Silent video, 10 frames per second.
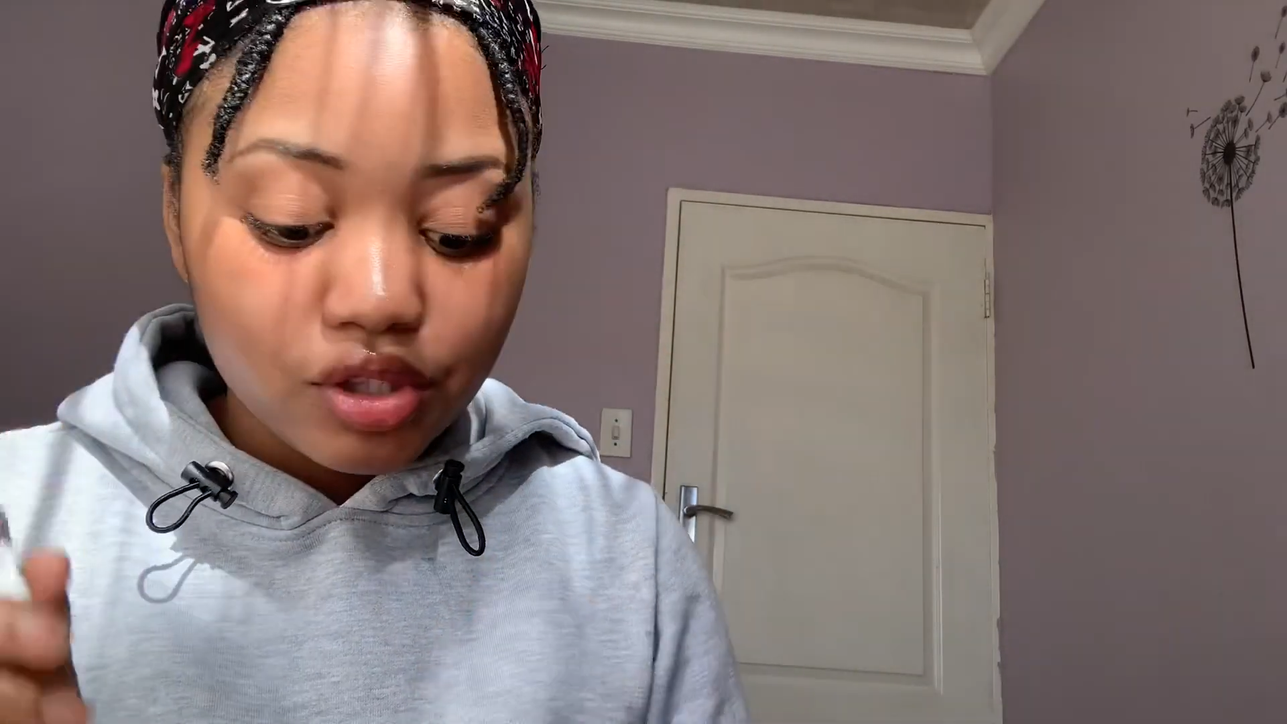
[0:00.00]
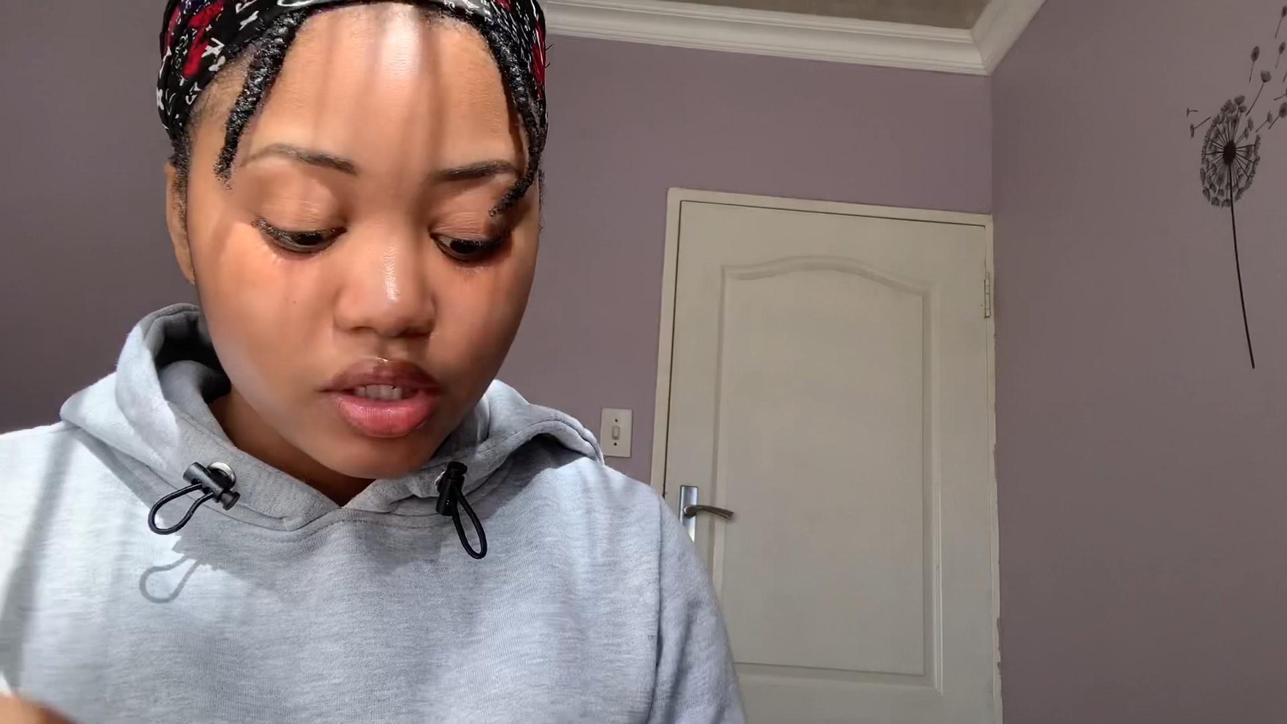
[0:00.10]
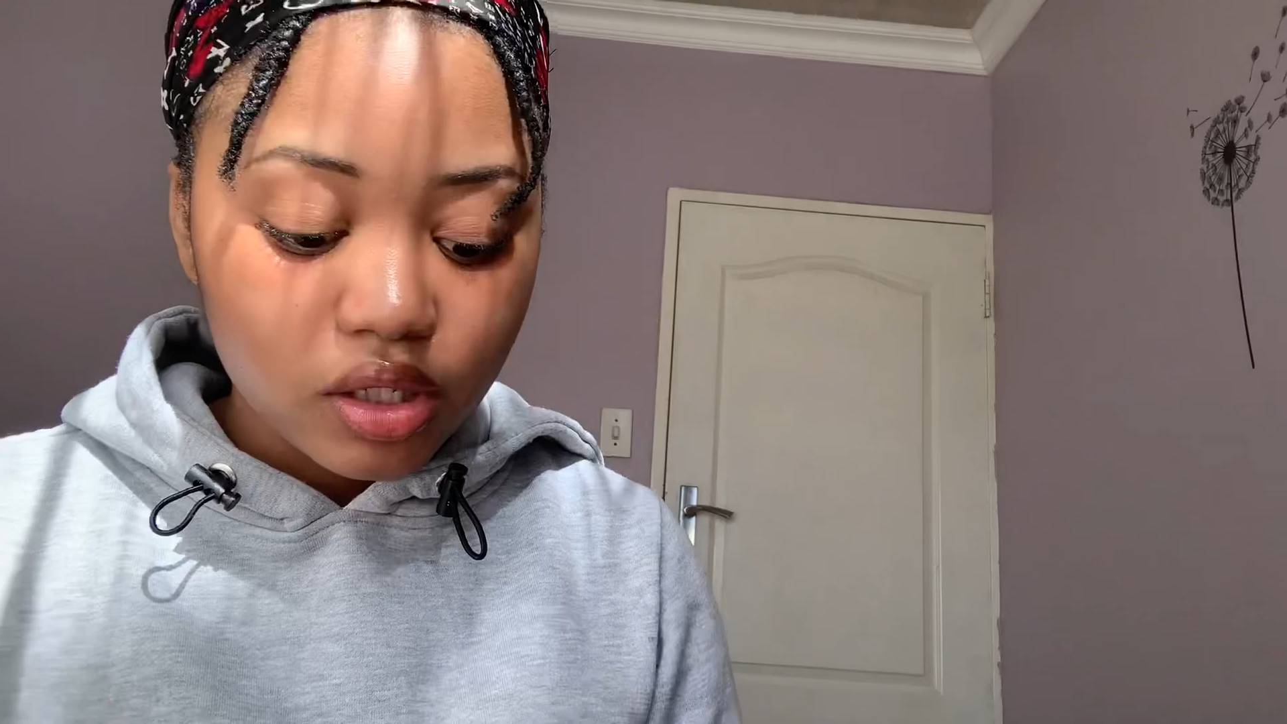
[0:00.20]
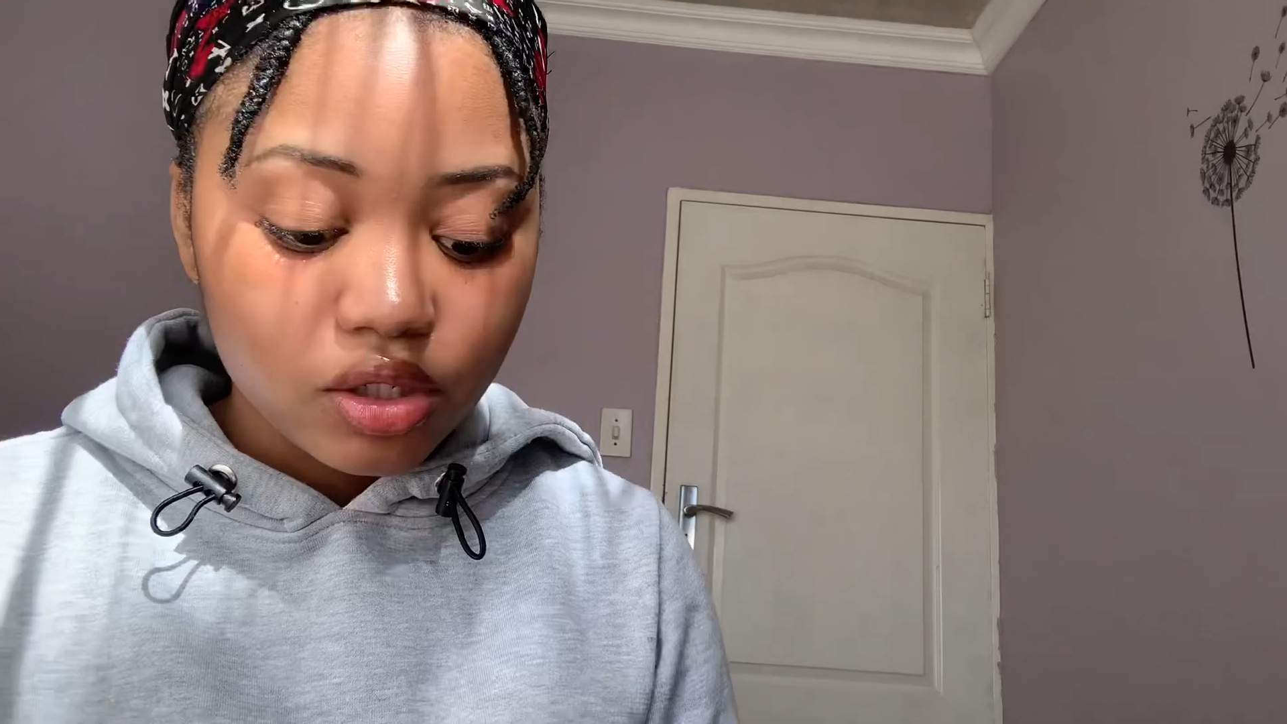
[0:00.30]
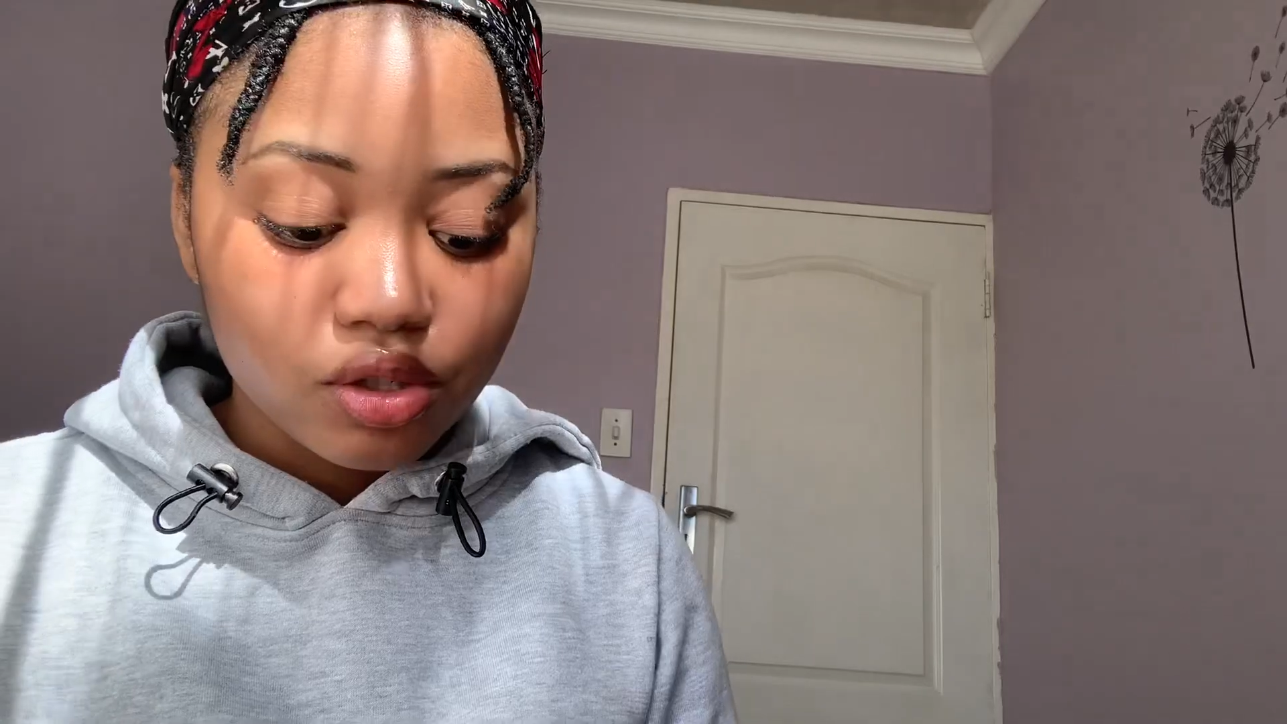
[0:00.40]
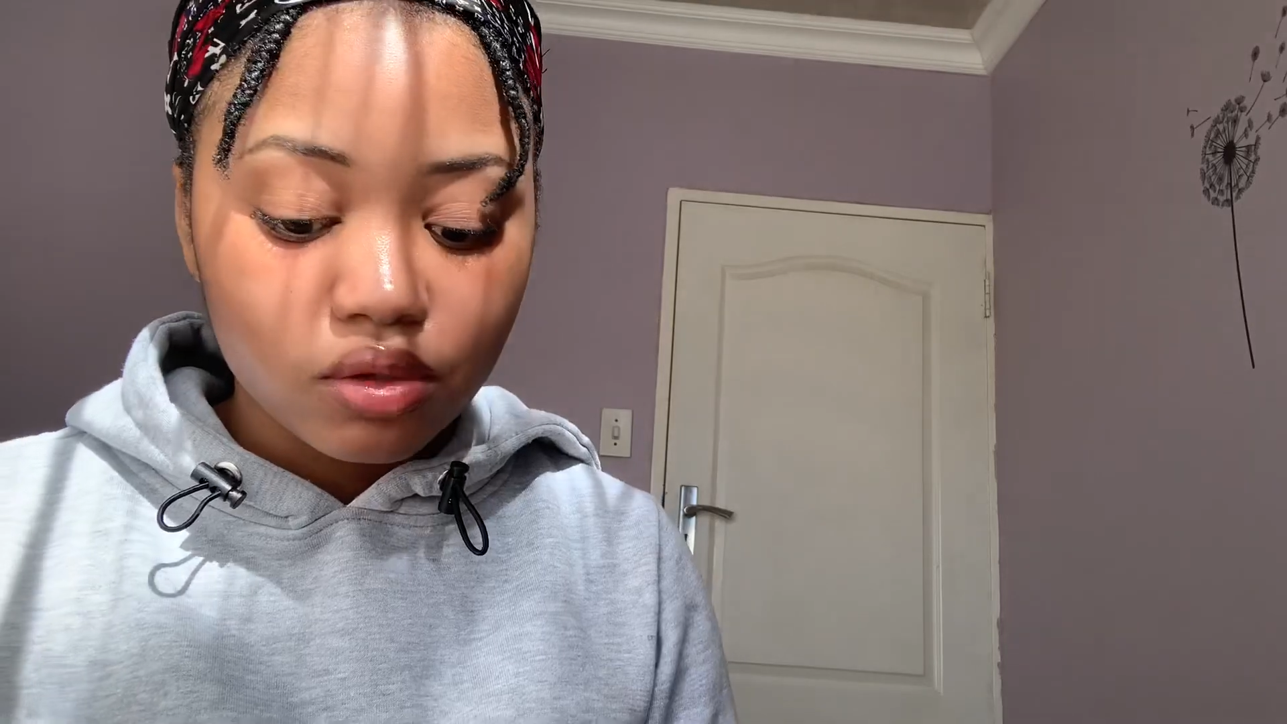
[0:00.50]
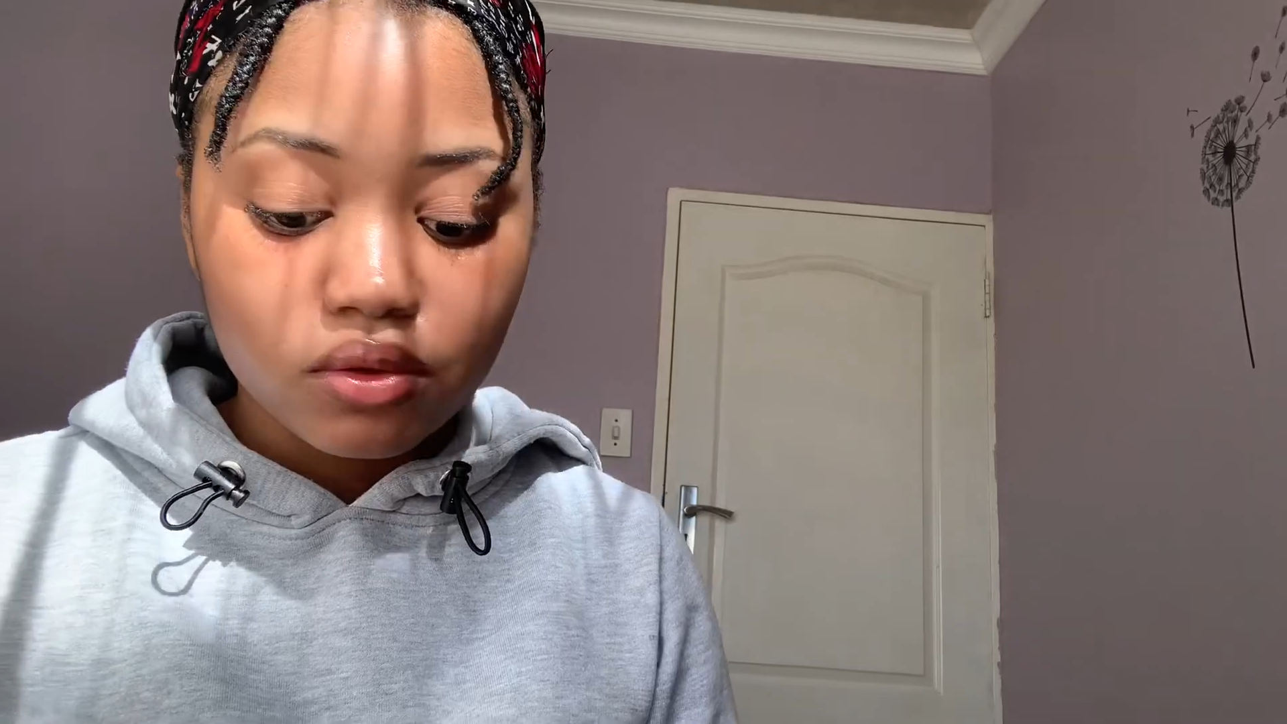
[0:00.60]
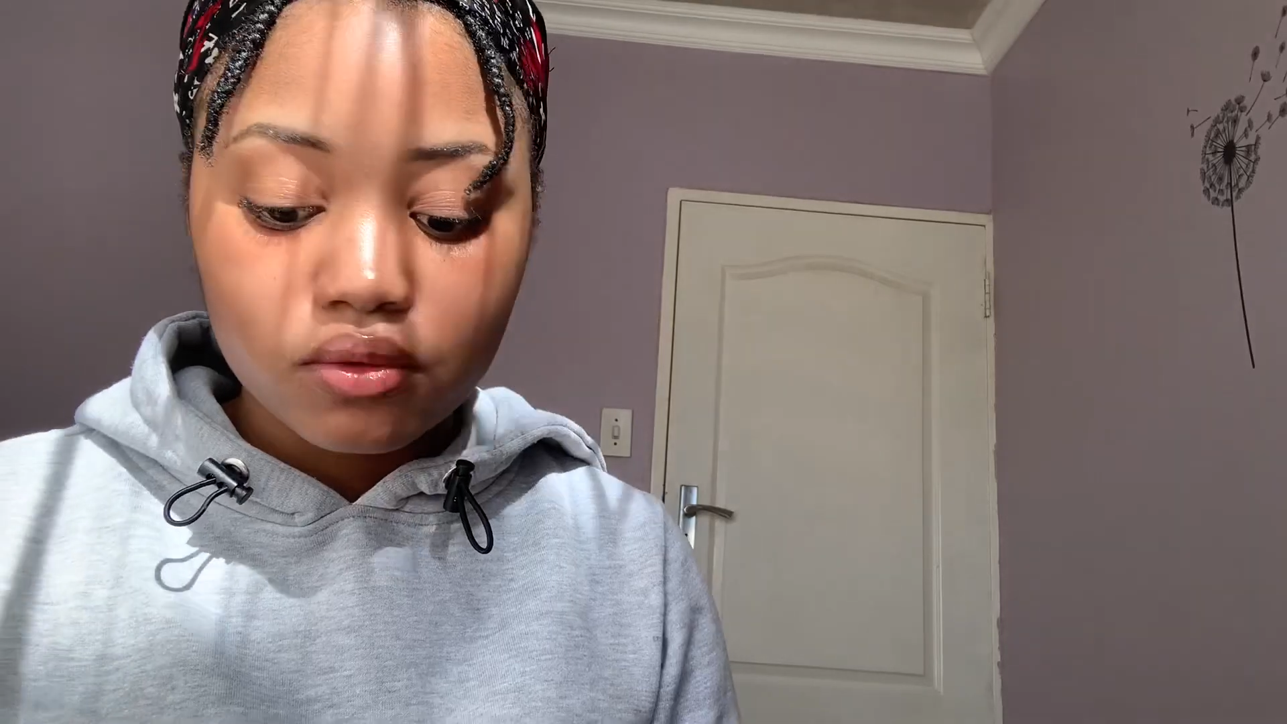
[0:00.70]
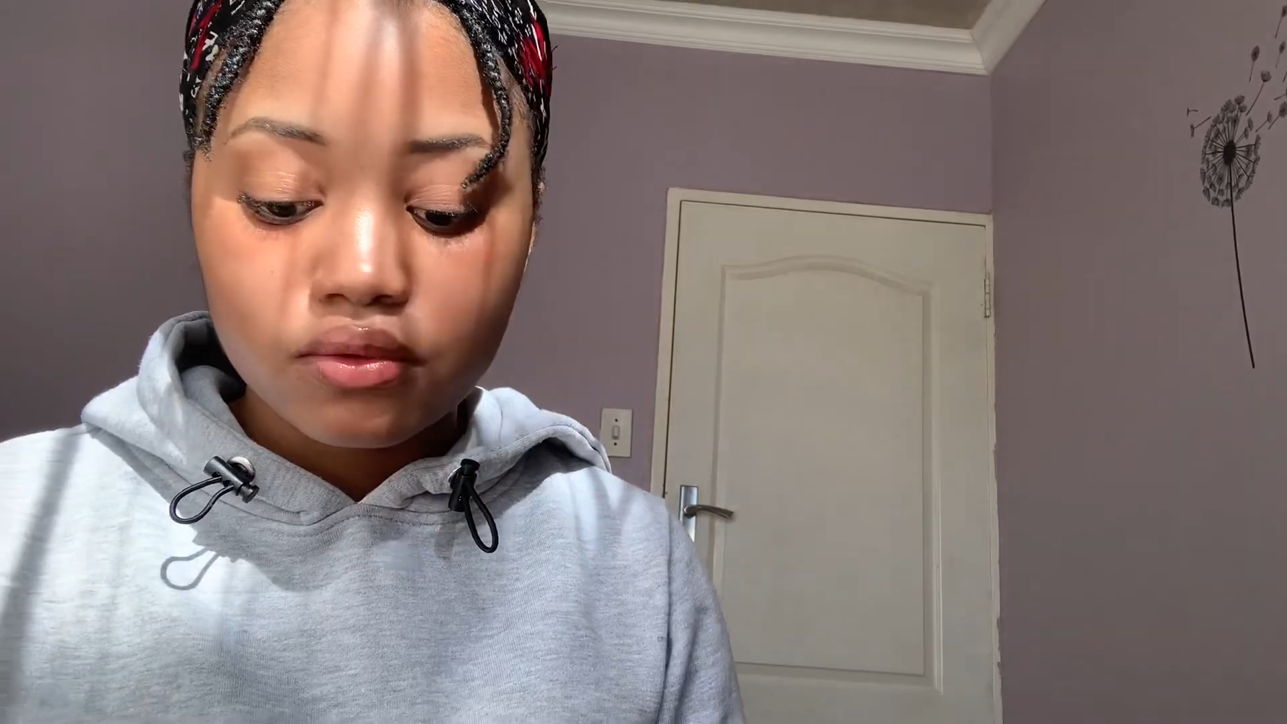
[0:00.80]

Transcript: need, you